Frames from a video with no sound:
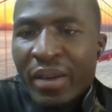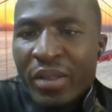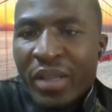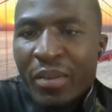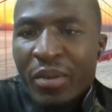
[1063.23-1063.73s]
I
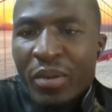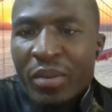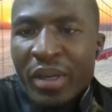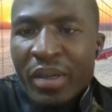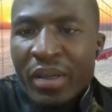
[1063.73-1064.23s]
was coming
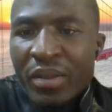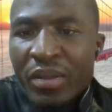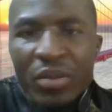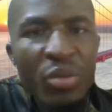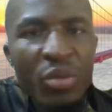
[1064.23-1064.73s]
home, then
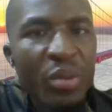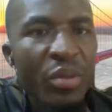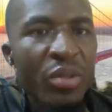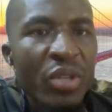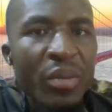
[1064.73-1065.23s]
two
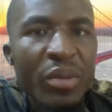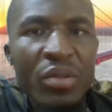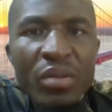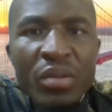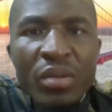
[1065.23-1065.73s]
people joined me
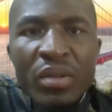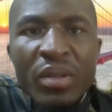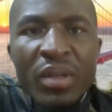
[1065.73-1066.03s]
to